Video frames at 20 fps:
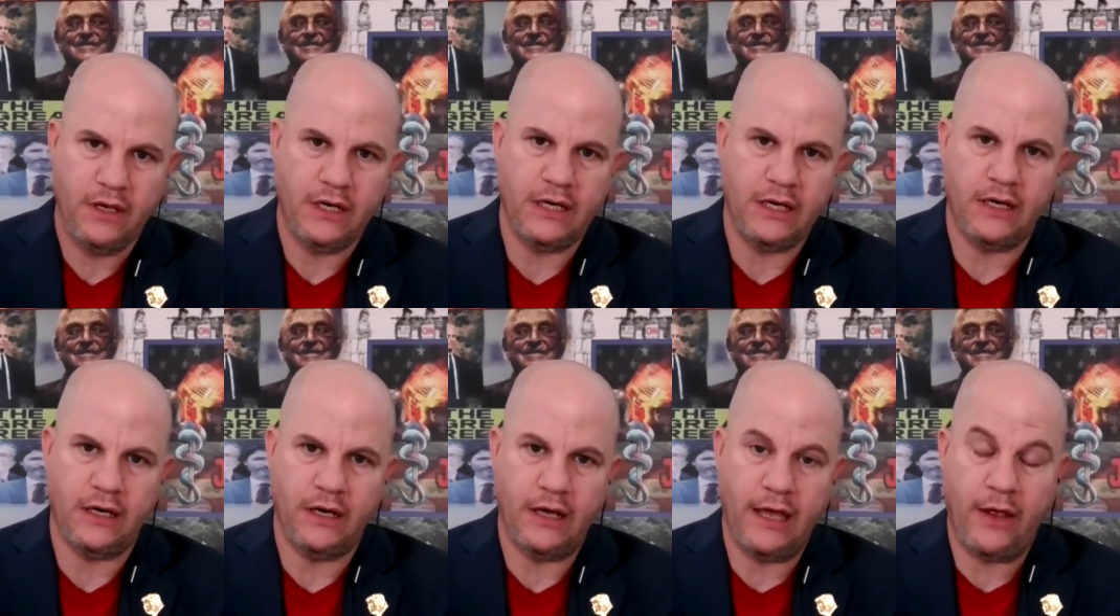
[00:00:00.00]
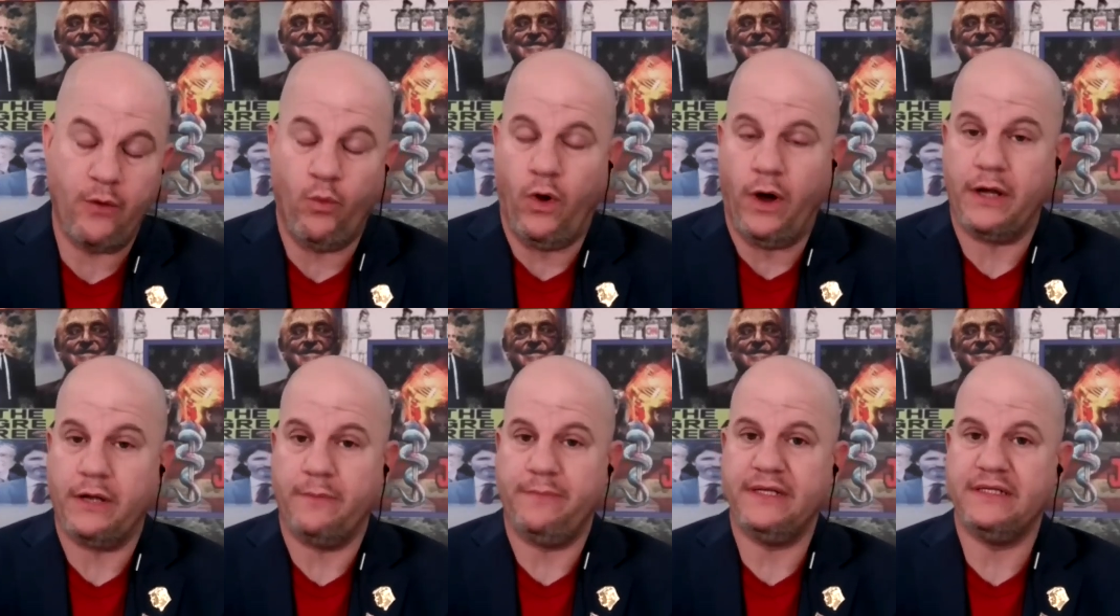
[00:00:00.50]
a
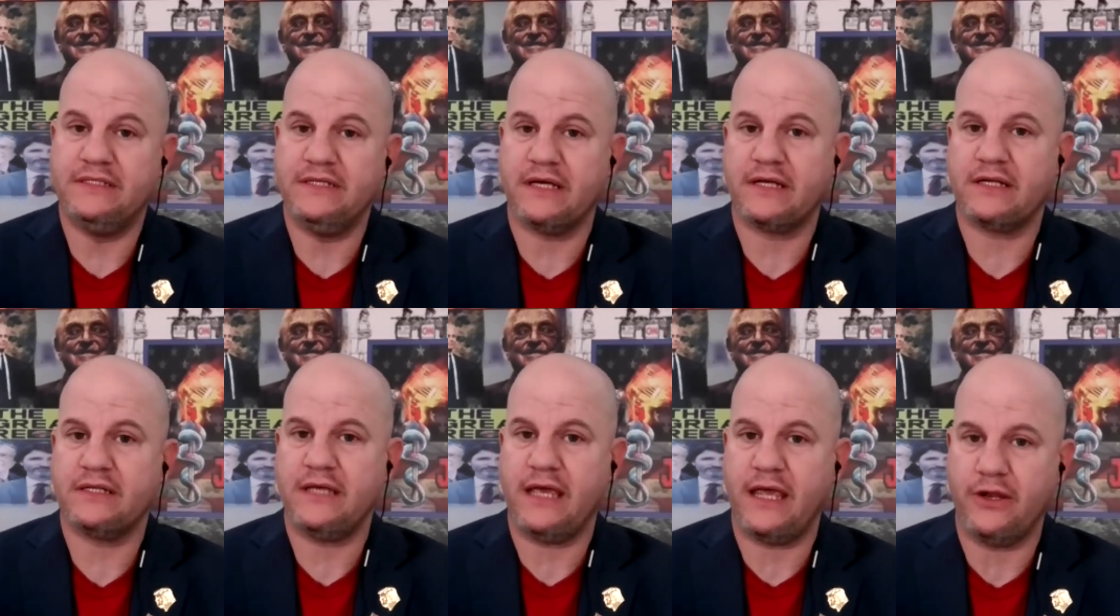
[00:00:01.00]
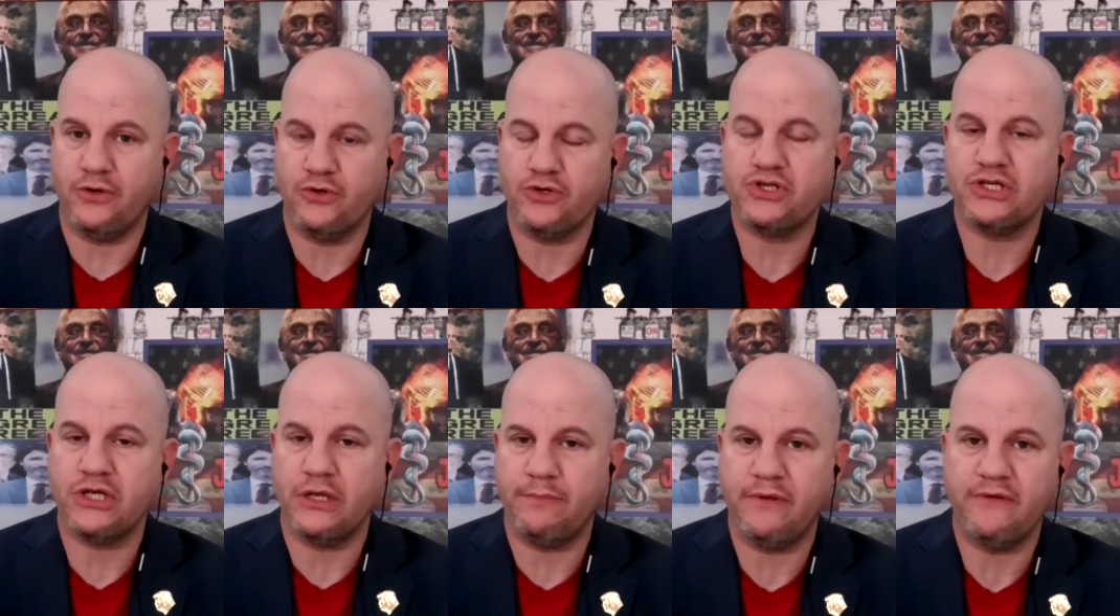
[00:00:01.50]
wannabe
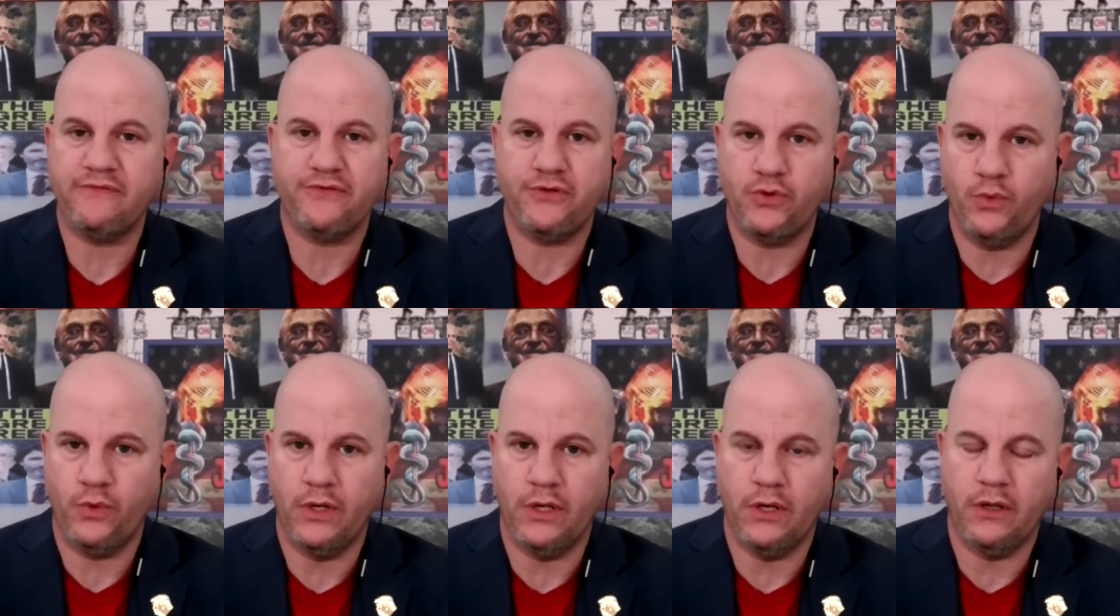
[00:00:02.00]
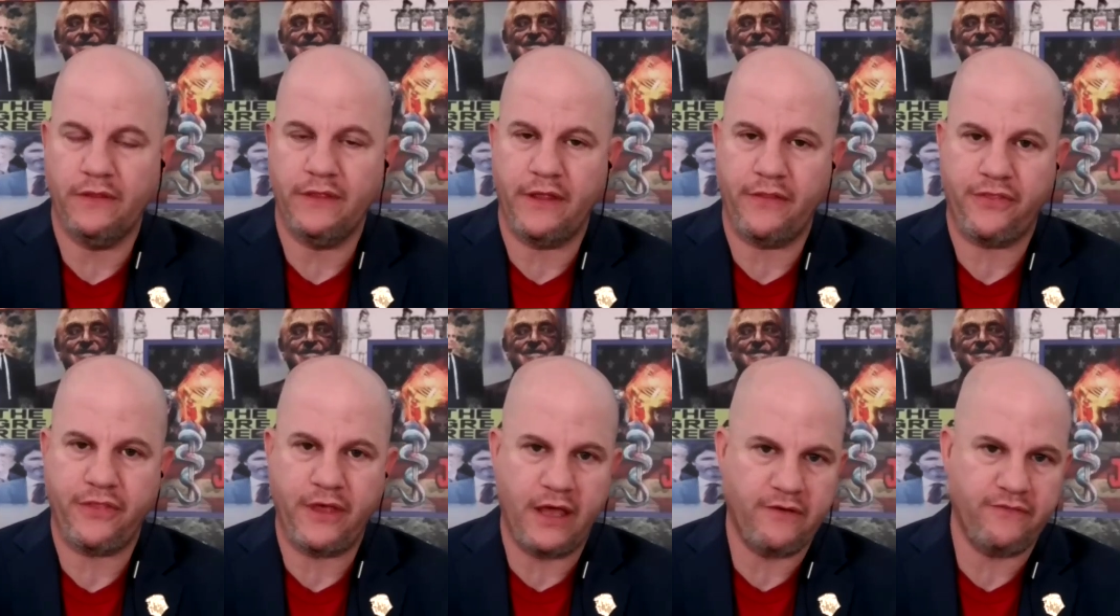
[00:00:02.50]
dictatorship, if you will,
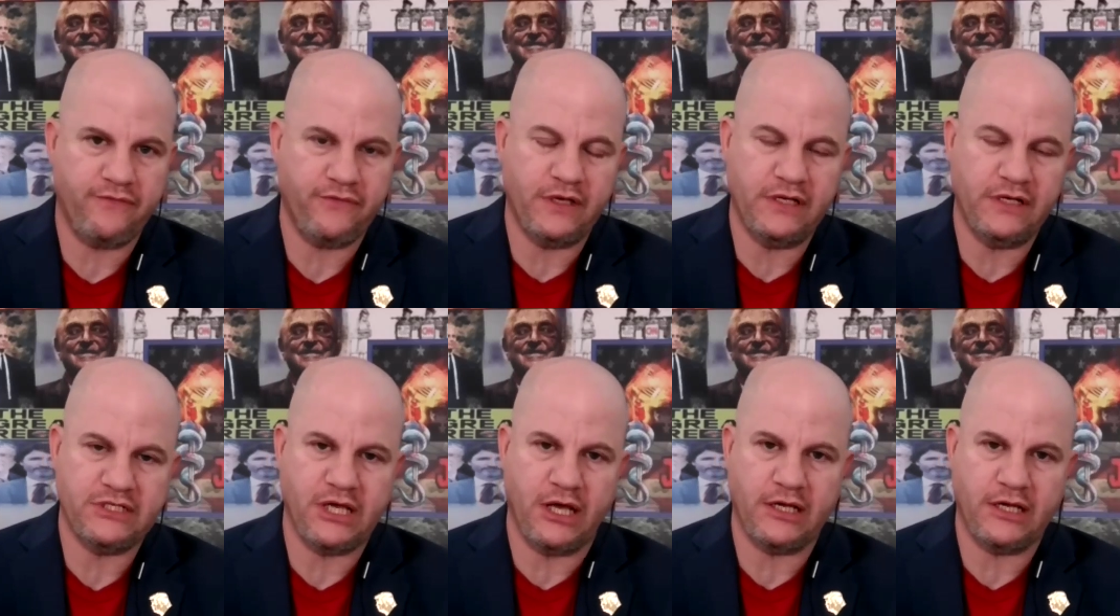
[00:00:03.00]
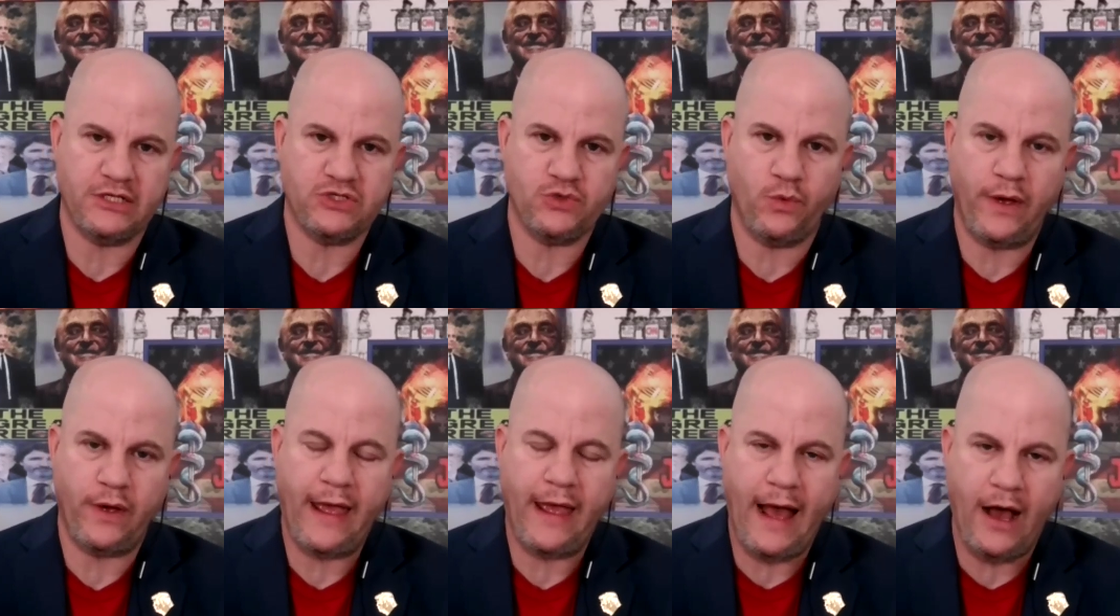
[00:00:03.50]
that thankfully is on its
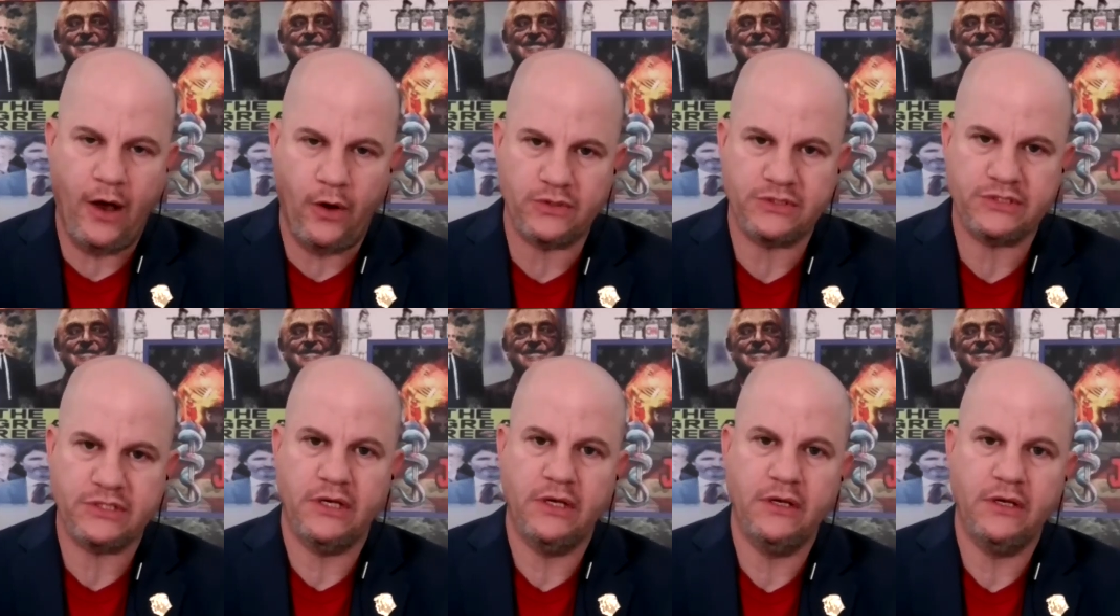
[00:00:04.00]
way out,